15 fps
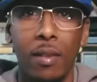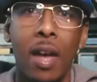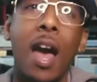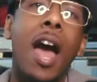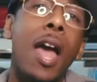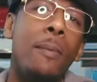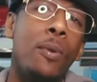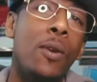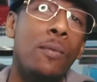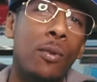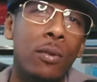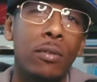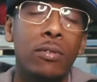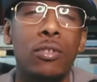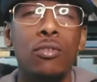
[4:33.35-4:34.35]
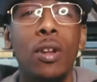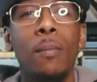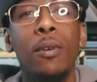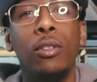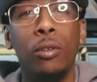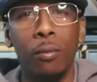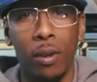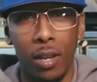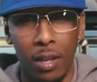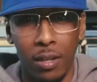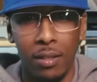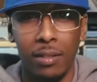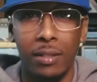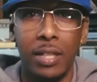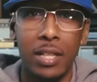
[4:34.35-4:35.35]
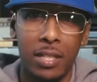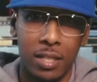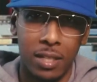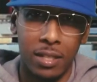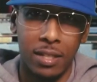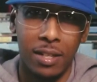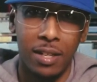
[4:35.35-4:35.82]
Alright people, so number three, listen.